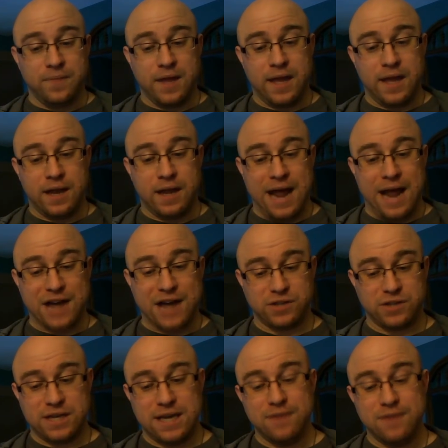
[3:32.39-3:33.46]
And it
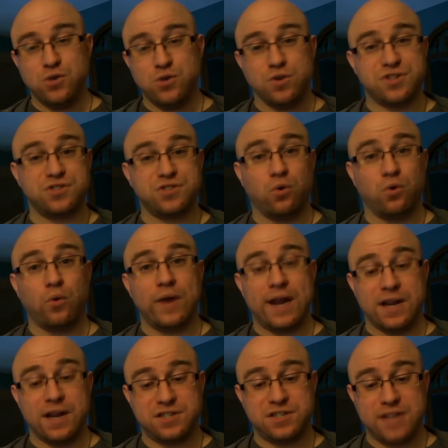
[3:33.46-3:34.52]
actually gives you a
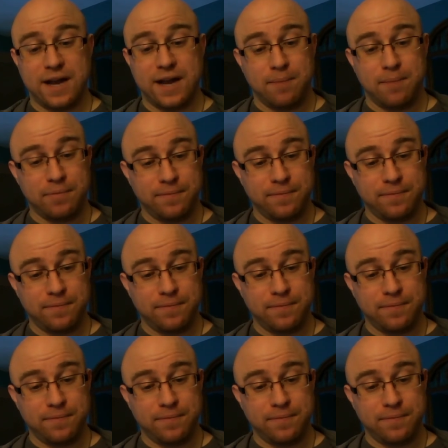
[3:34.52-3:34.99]
story and a setup.